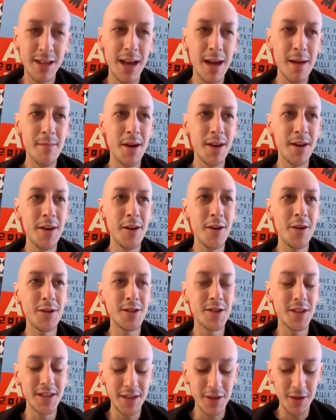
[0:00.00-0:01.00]
I don't know
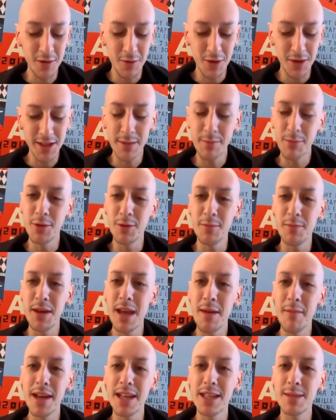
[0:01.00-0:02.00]
whose idea it was to put
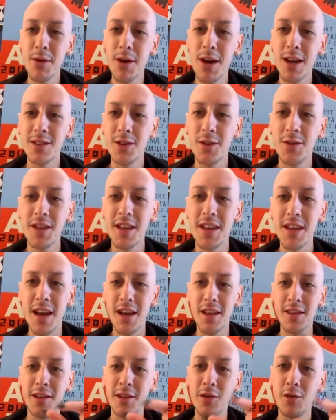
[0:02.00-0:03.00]
BMX bikes on the
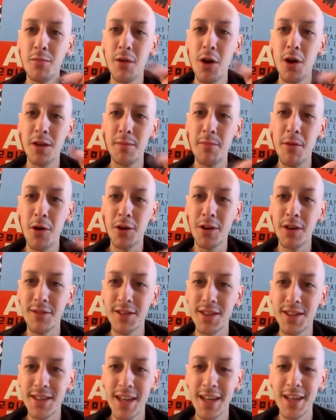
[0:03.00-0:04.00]
little Polly Pocket of a
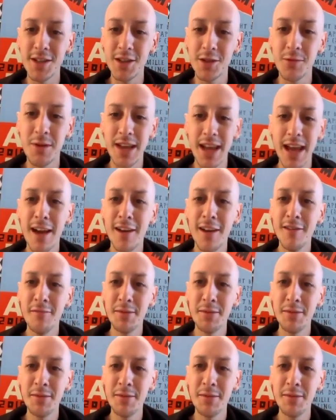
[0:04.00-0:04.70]
stage that we have,